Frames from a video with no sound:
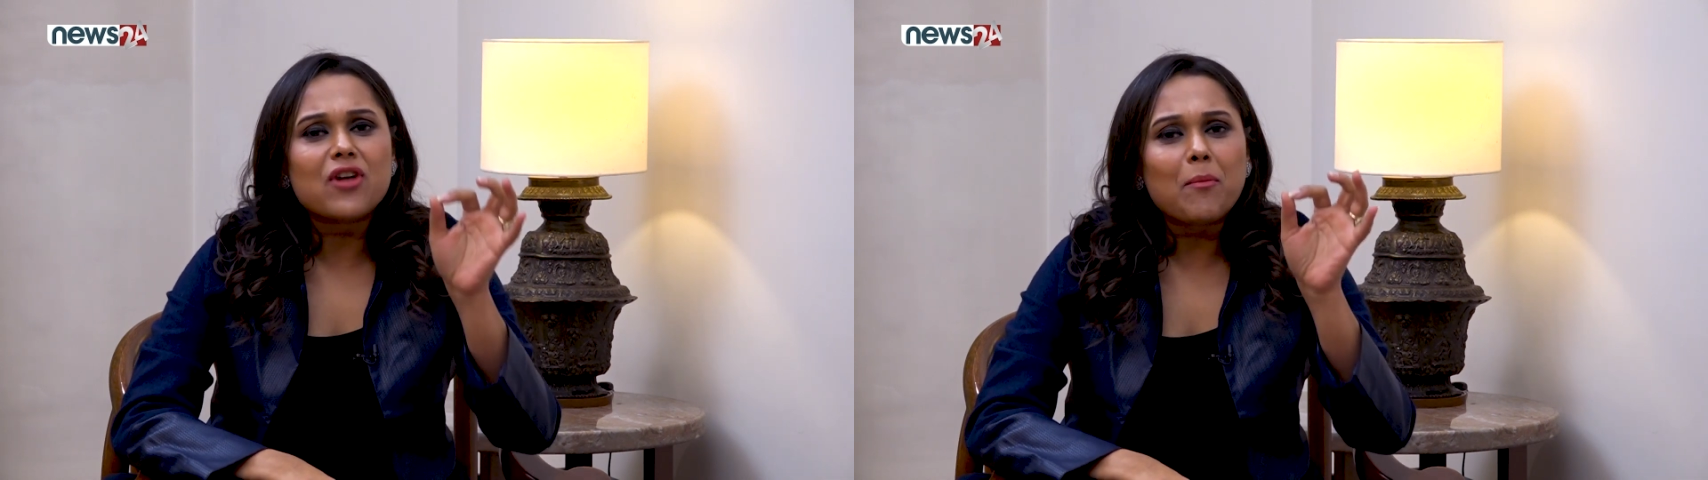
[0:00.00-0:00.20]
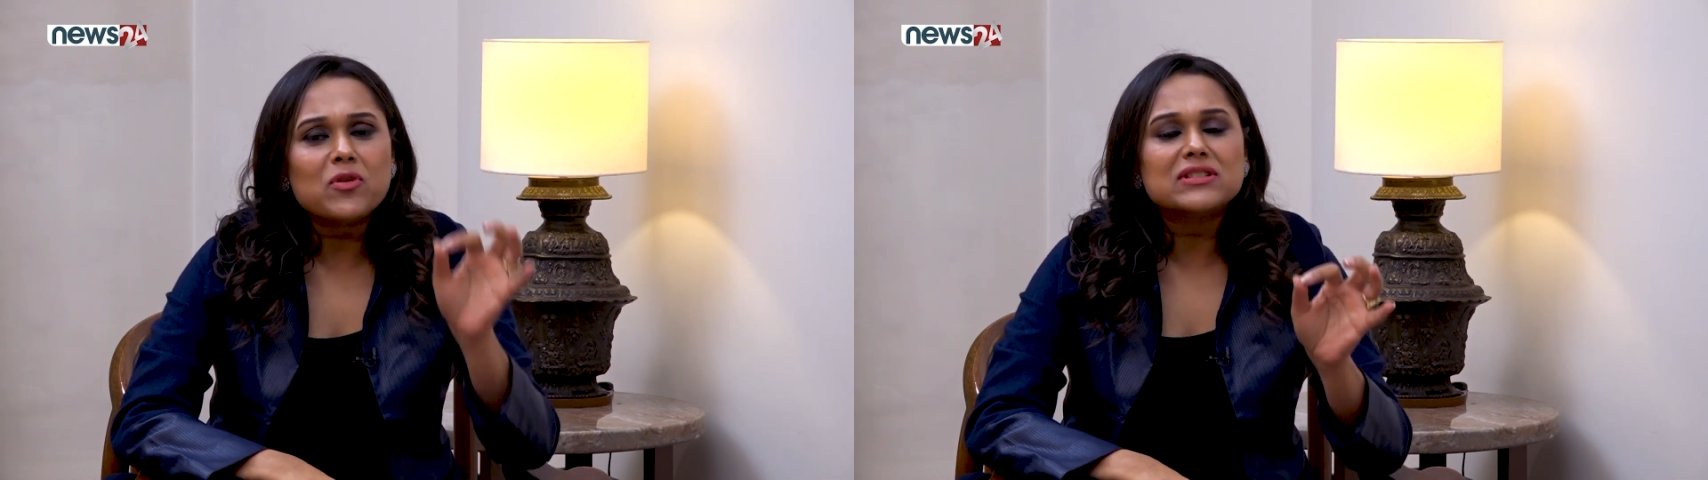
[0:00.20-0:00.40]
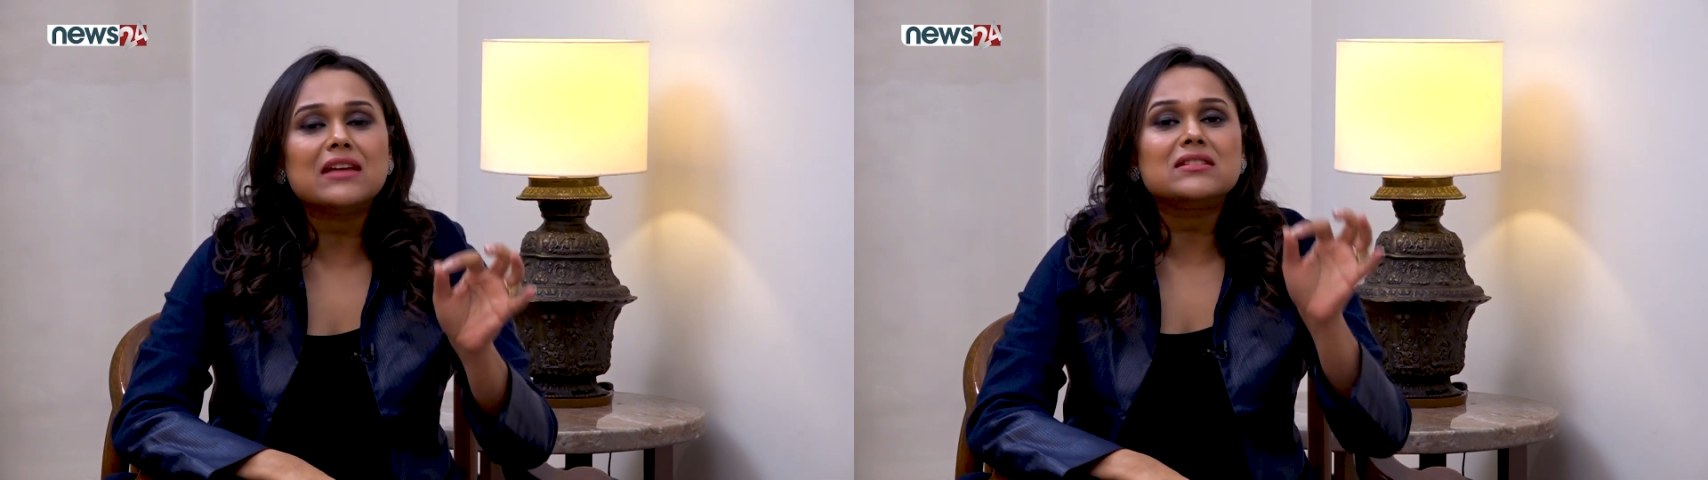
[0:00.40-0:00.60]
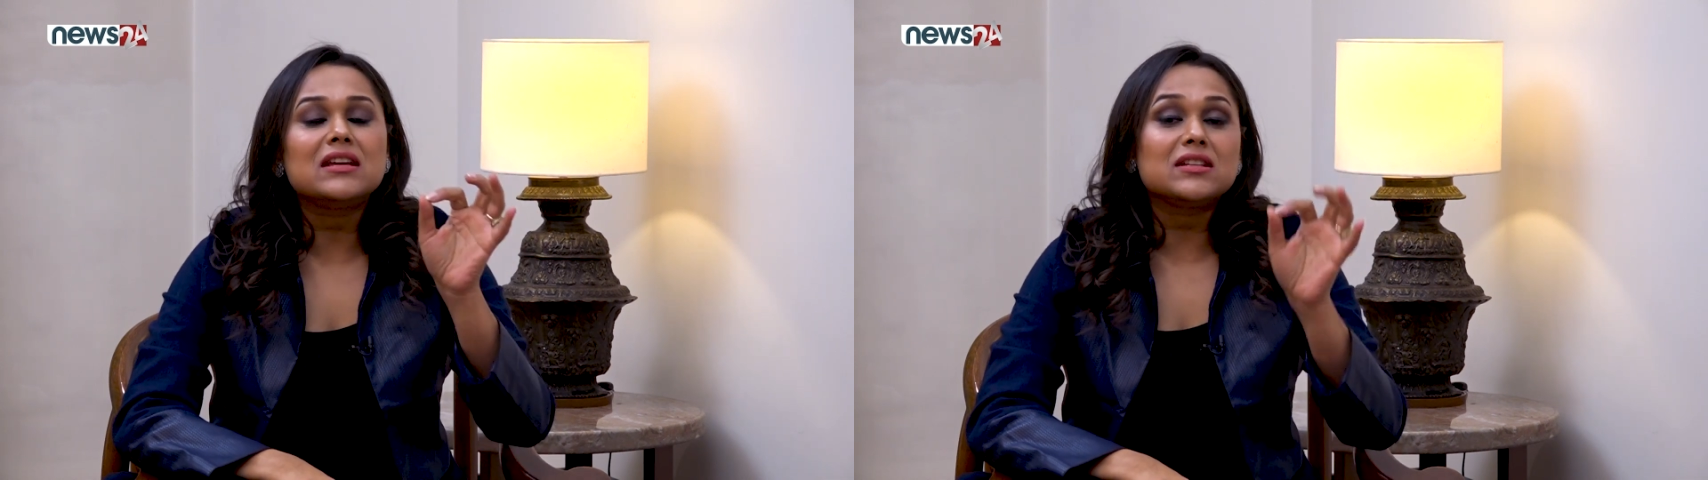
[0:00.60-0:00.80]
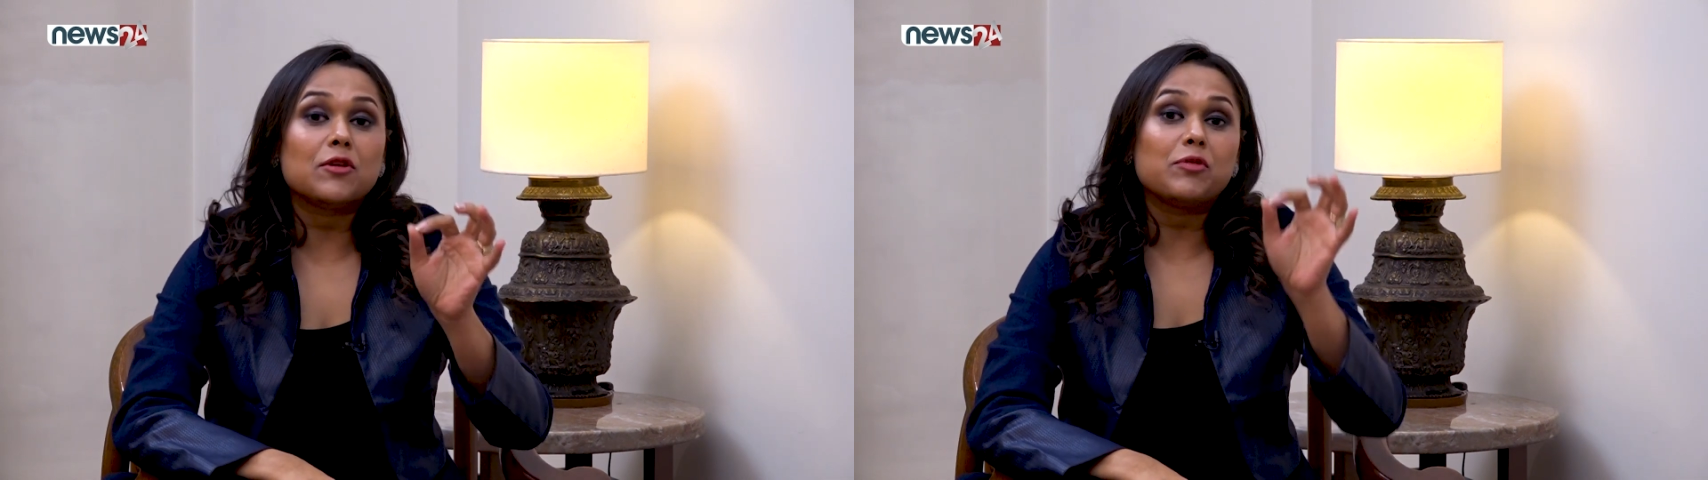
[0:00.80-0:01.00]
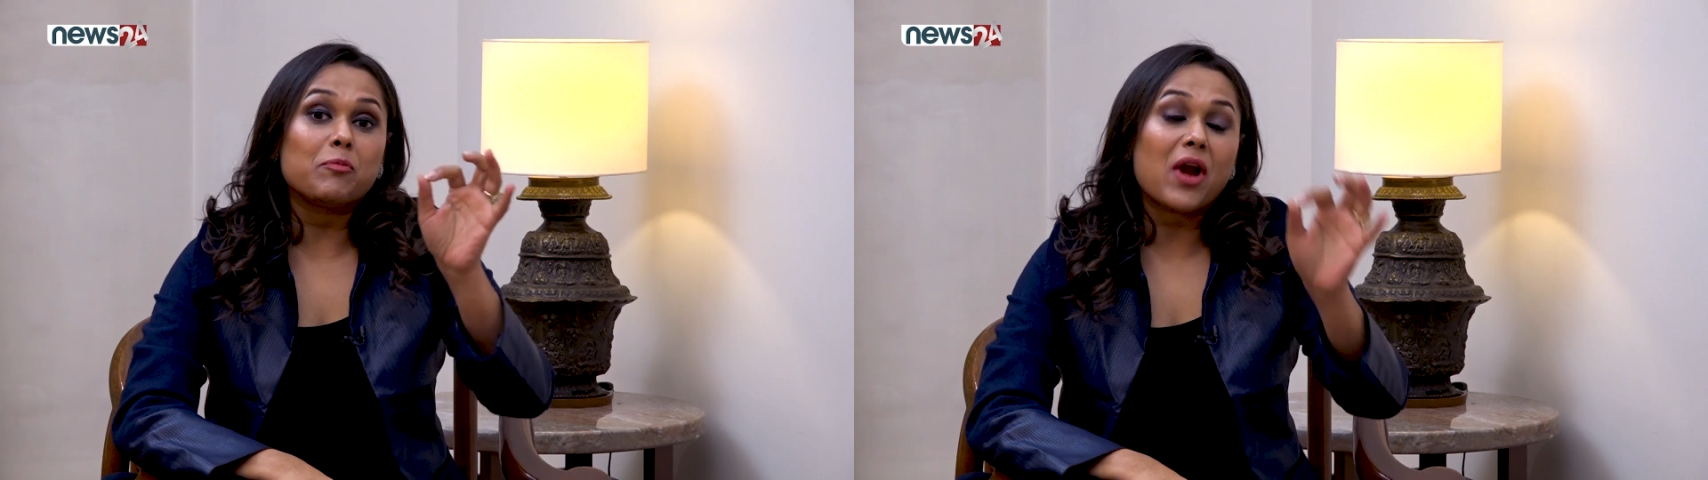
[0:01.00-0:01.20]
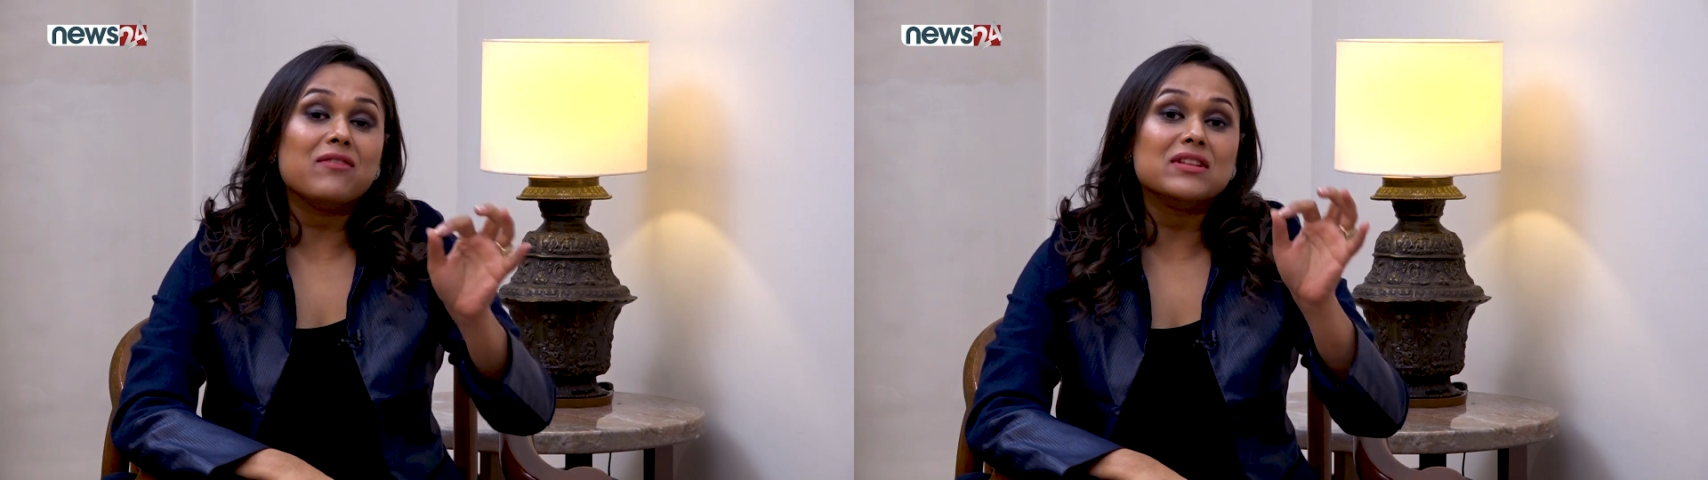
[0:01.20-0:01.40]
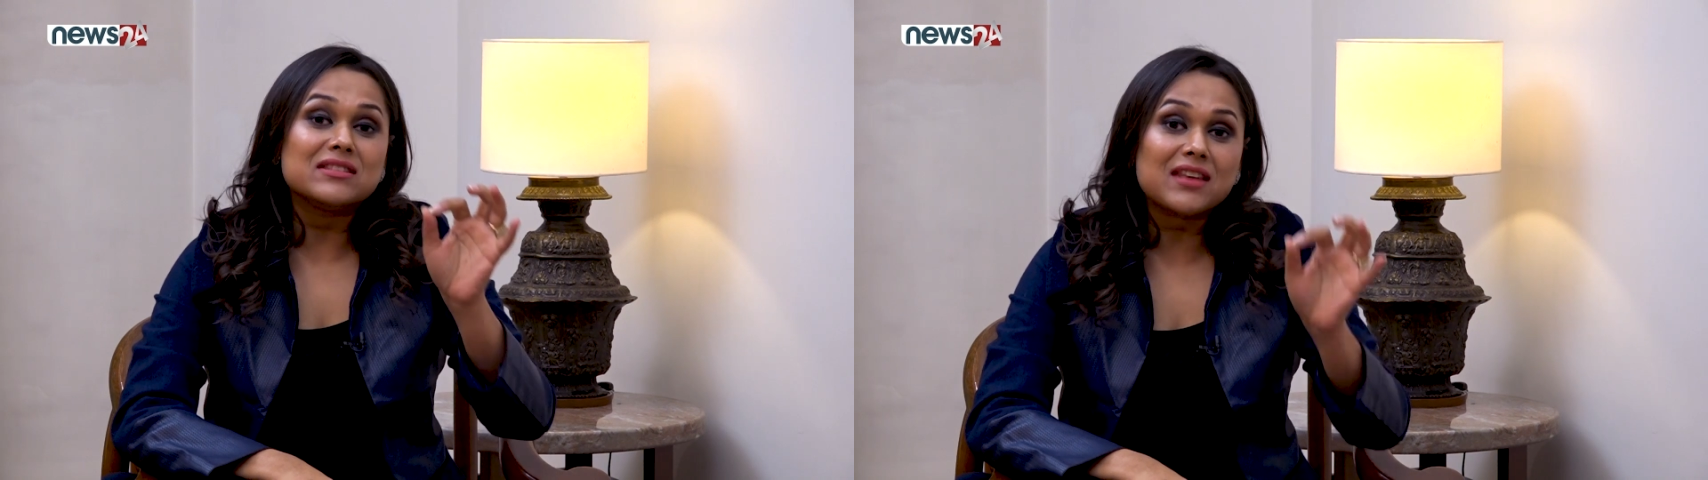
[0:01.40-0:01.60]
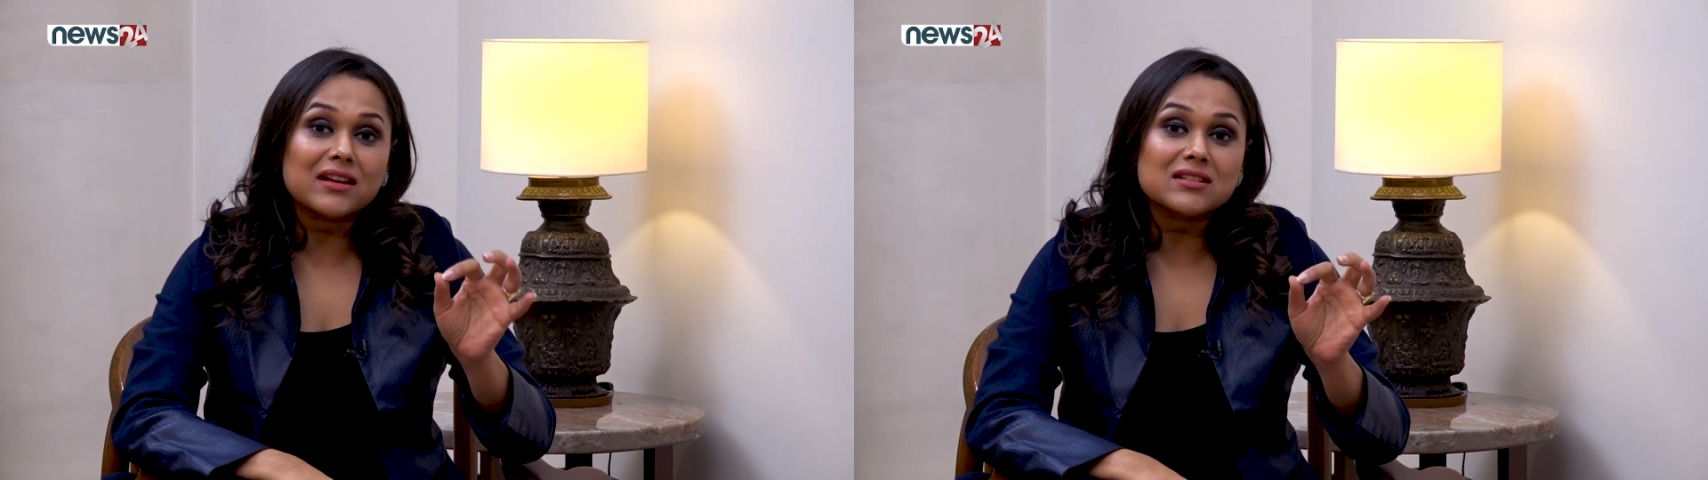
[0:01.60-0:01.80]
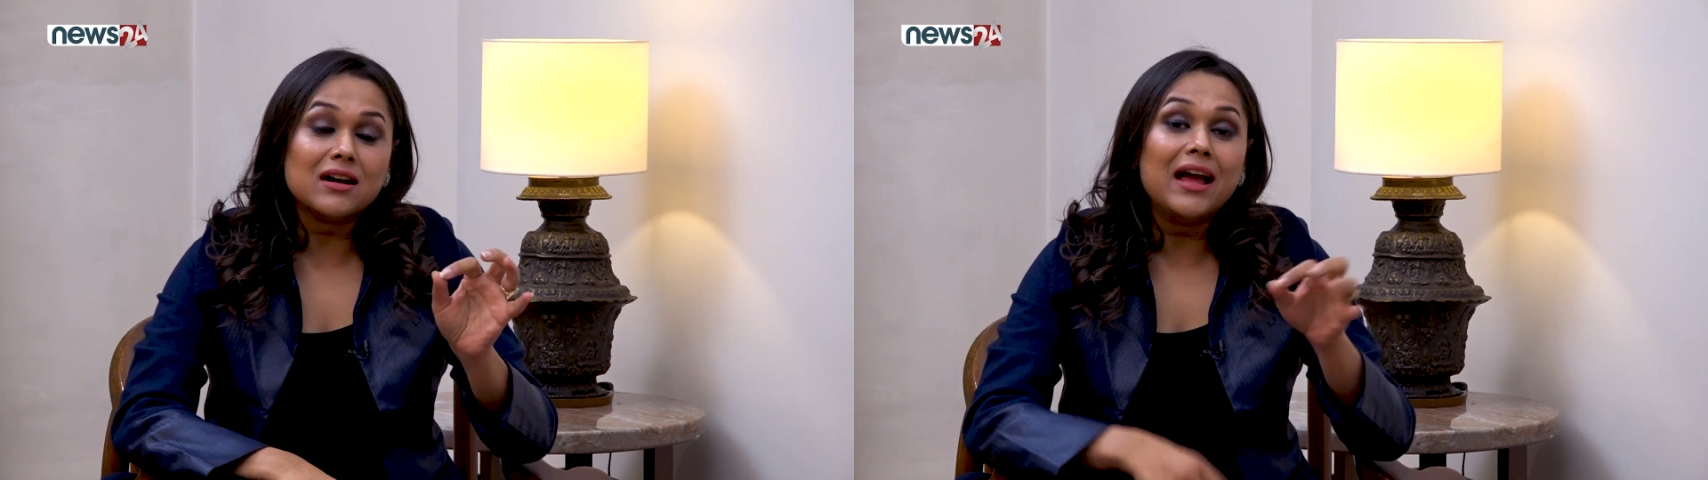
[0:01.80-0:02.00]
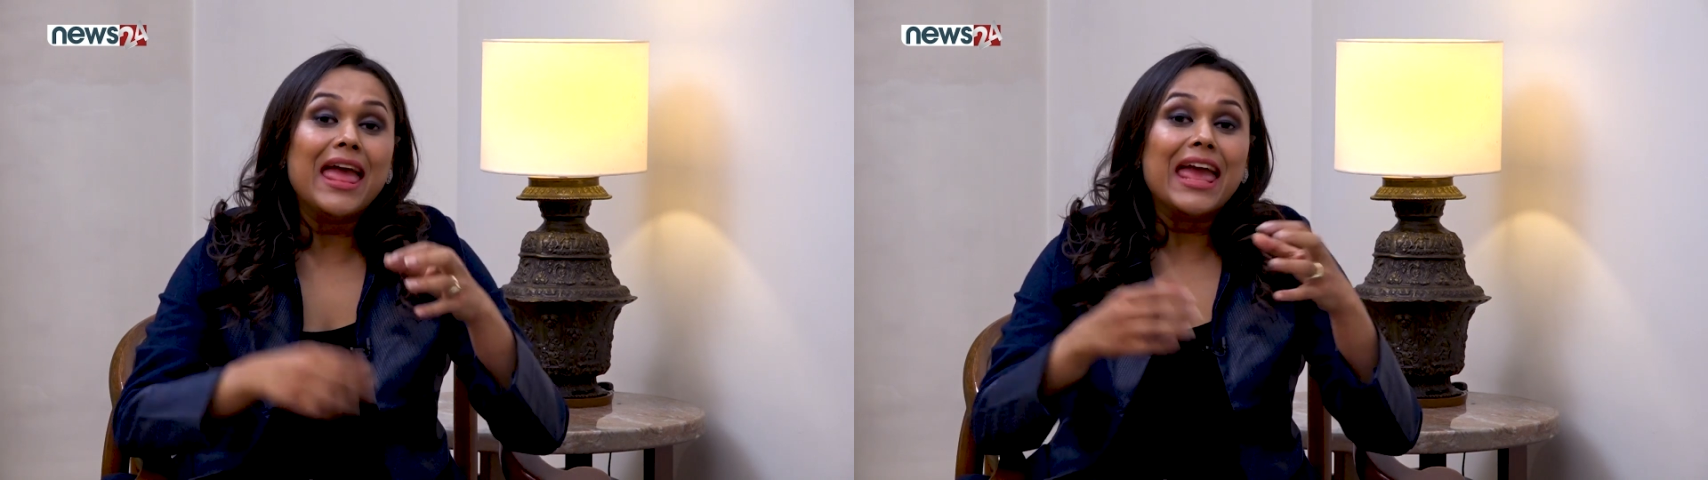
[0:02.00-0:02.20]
representative of the private sector